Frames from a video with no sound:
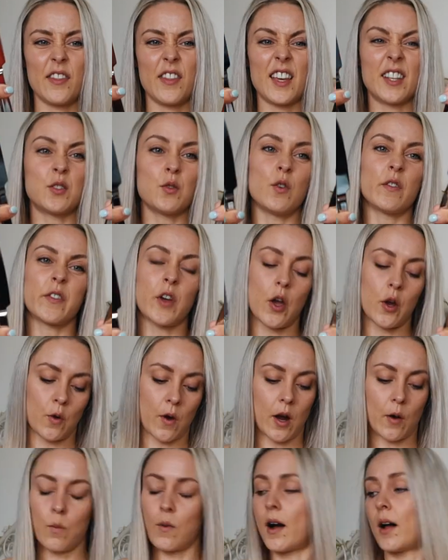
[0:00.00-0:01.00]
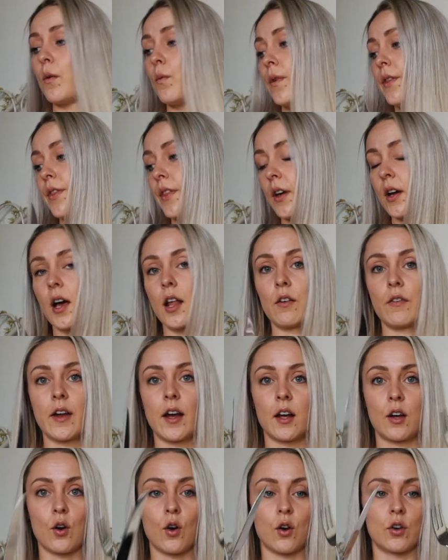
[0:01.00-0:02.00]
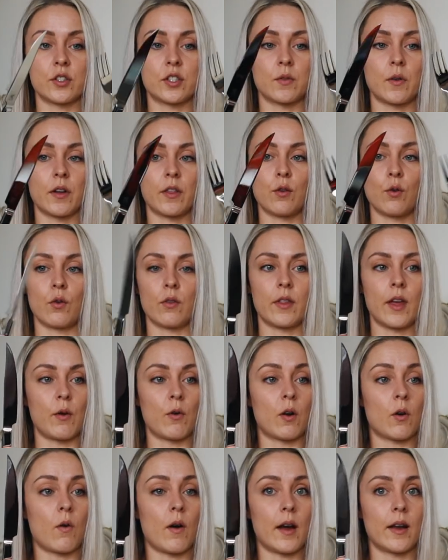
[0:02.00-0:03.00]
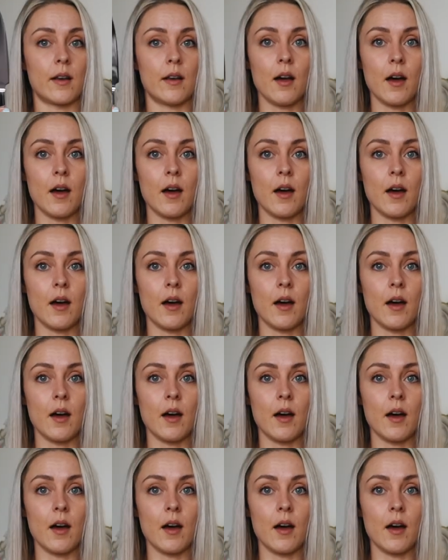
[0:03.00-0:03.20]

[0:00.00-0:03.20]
they sort of go quite well with the cutlery I got, so I thought they were quite